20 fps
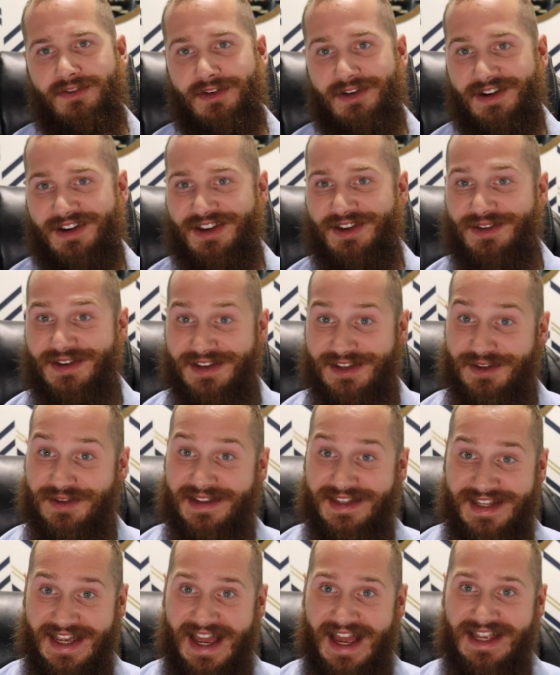for you to do
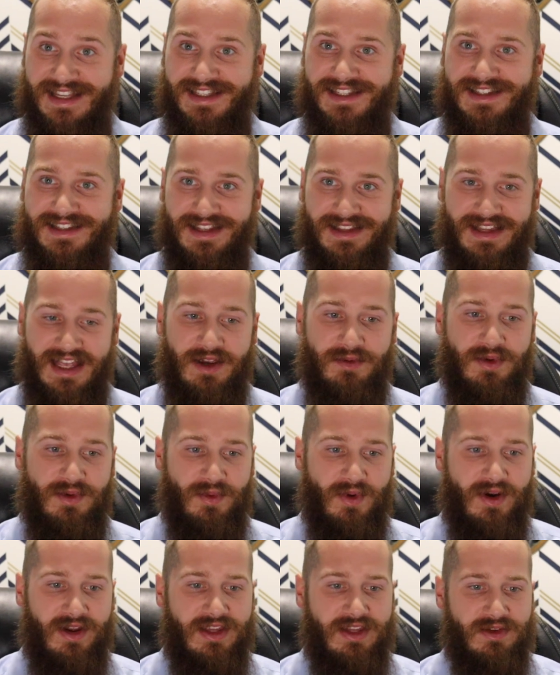the tasks that they would
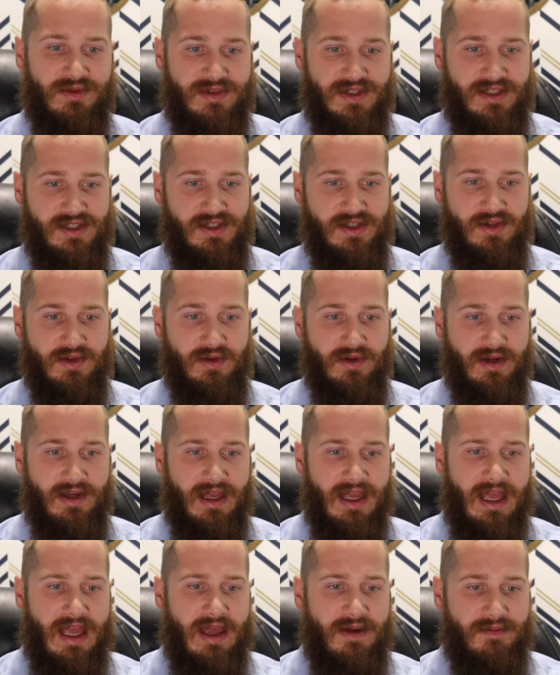want you to do.
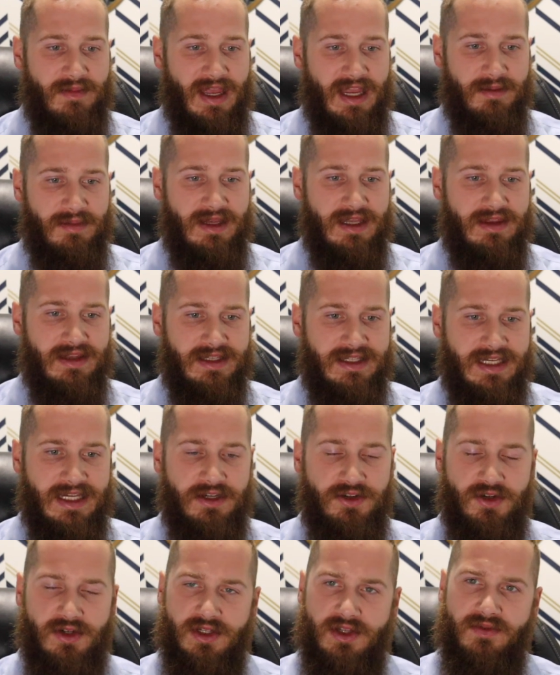Maybe the
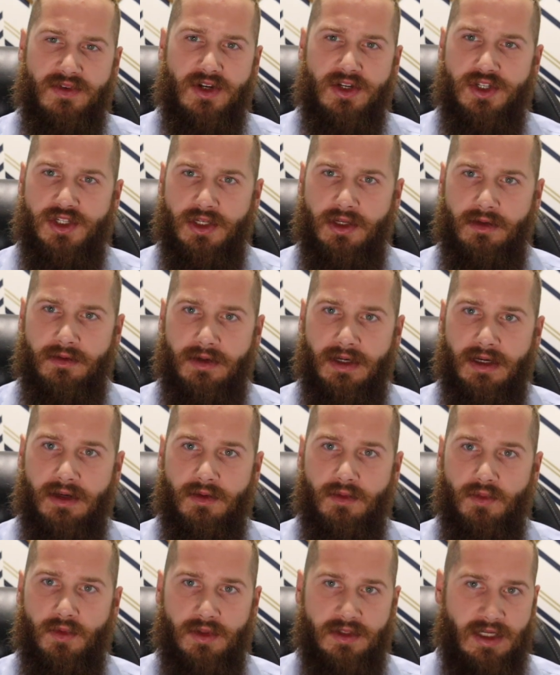teachers of your
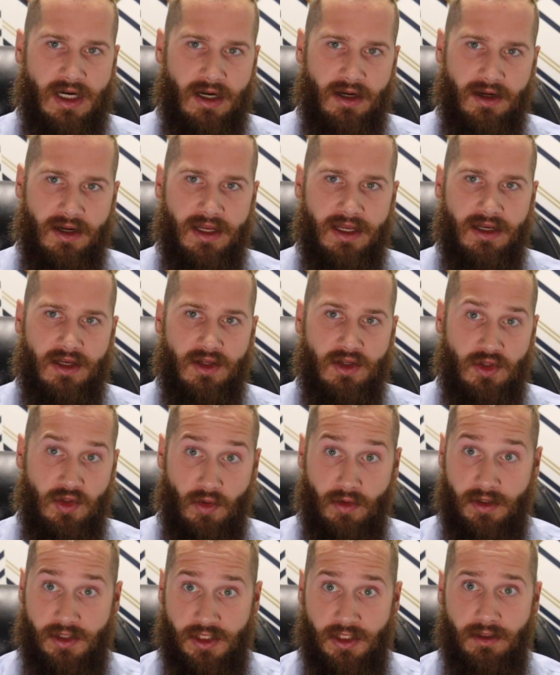children will target
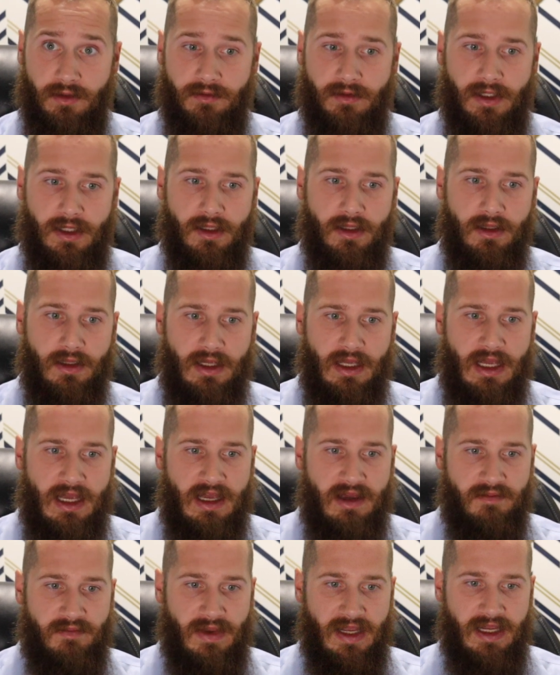your children.
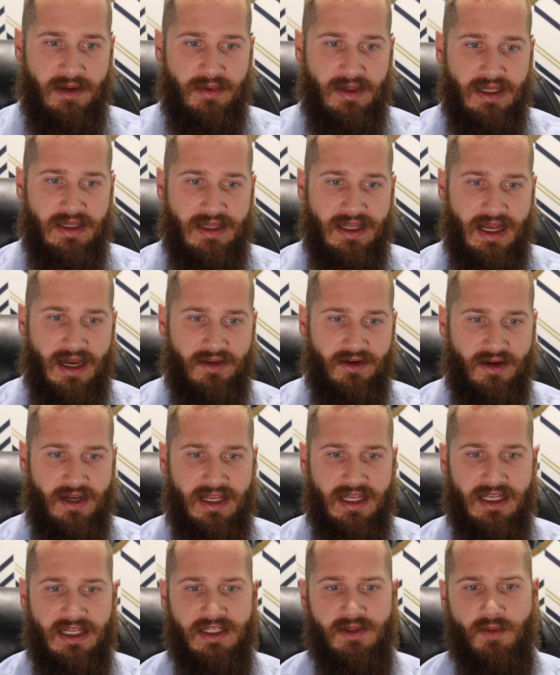Maybe the other
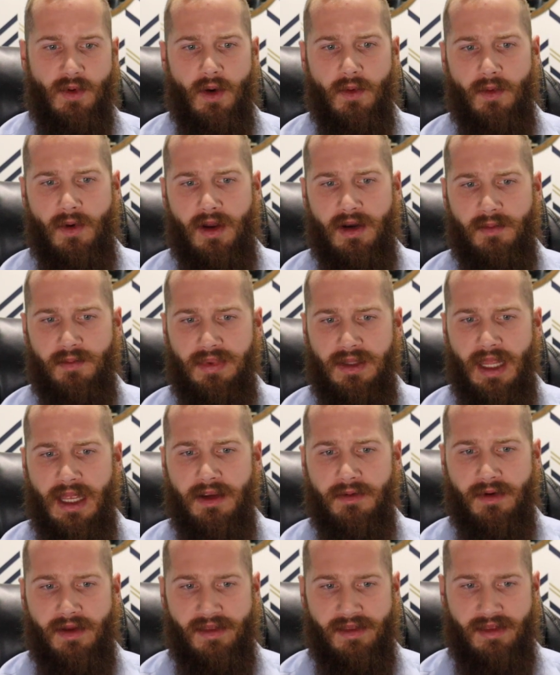kids won't want to
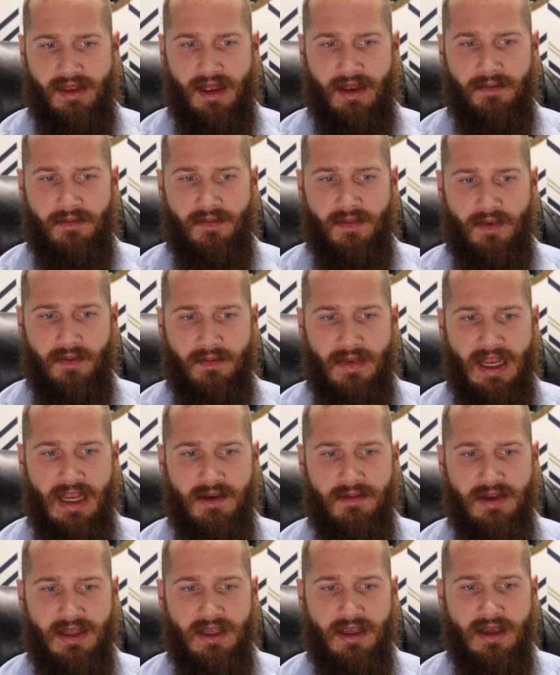play with them.
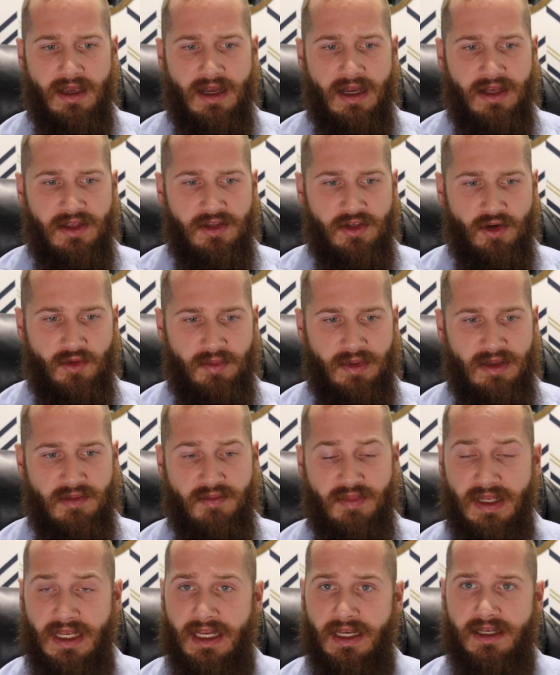Maybe you'll be
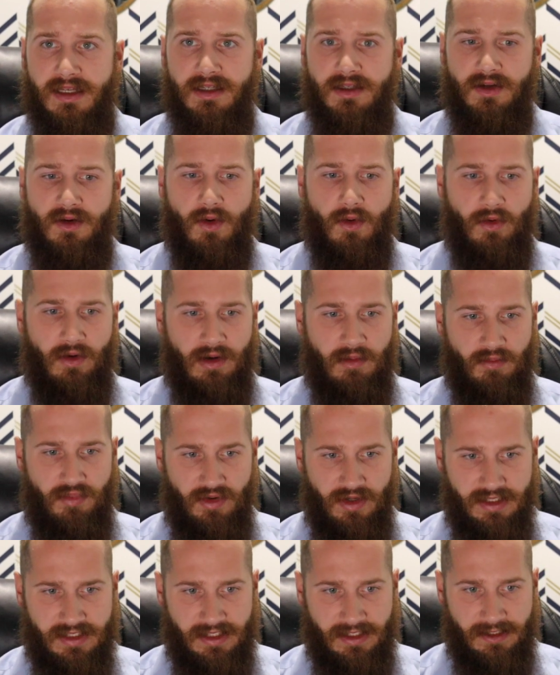beat or
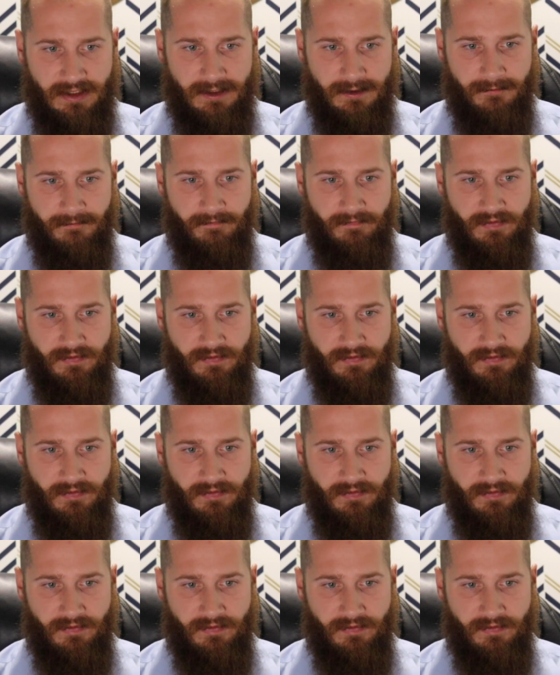imprisoned